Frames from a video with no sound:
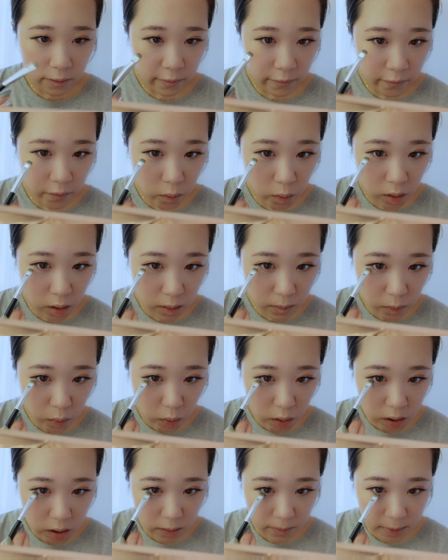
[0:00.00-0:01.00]
for more
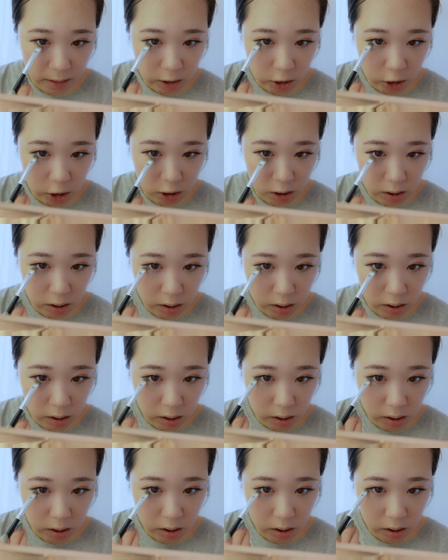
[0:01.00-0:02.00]
dimension.
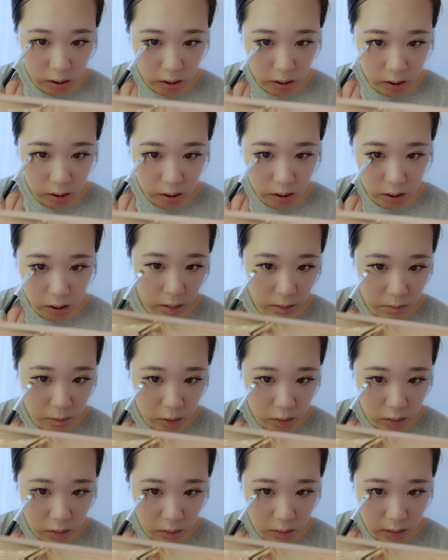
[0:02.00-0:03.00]

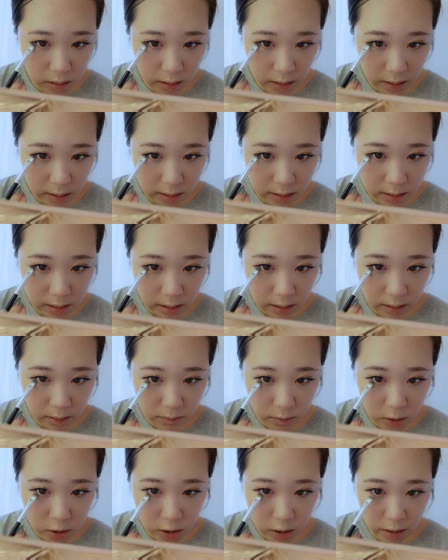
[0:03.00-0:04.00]
Just using that same
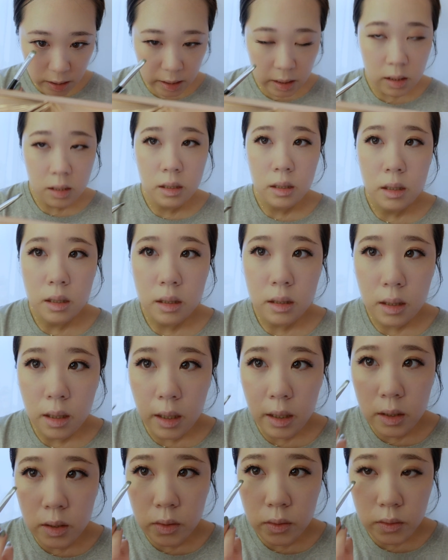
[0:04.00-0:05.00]
shade that I
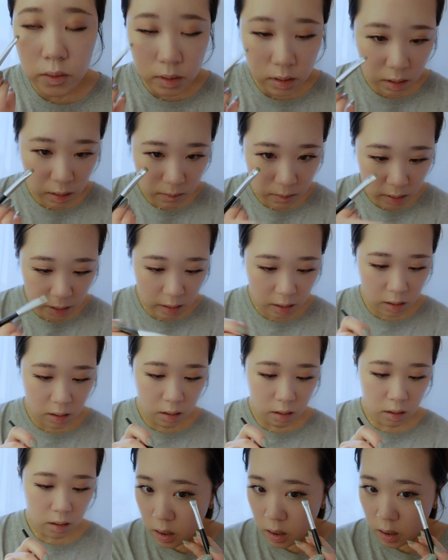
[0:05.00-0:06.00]
used on my
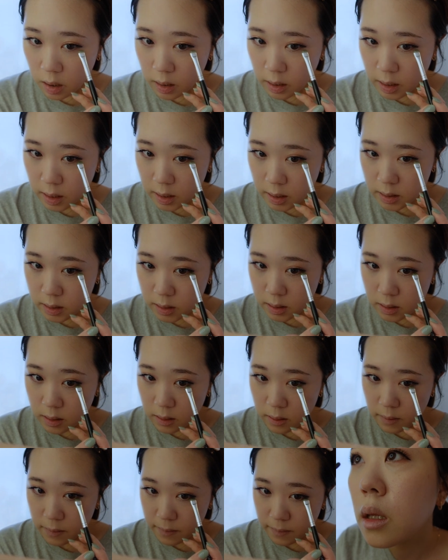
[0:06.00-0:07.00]
lids.
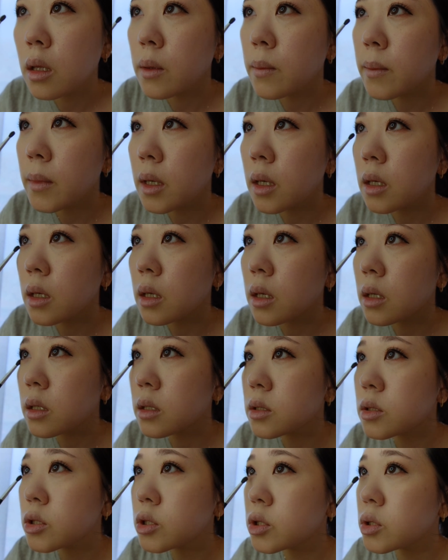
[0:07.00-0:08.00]
Making
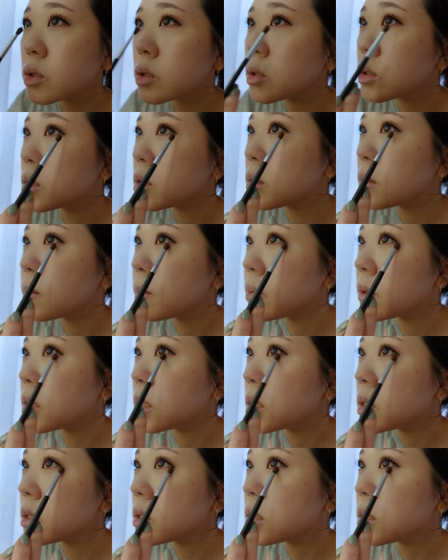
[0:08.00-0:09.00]
sure to
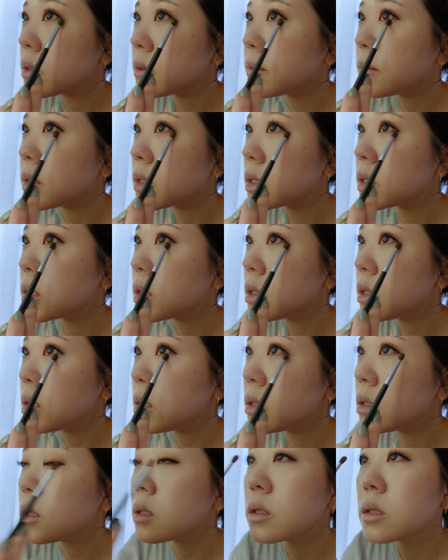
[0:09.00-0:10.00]
blend
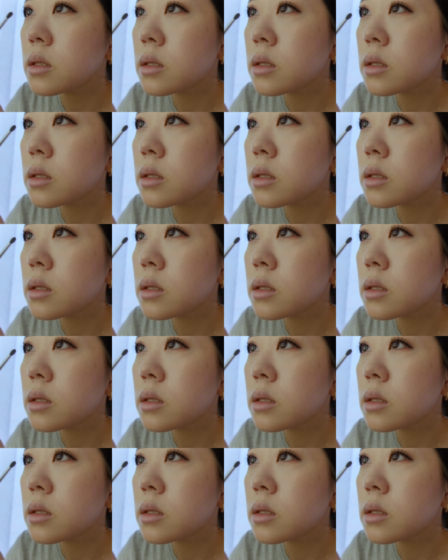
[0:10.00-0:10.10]
everything.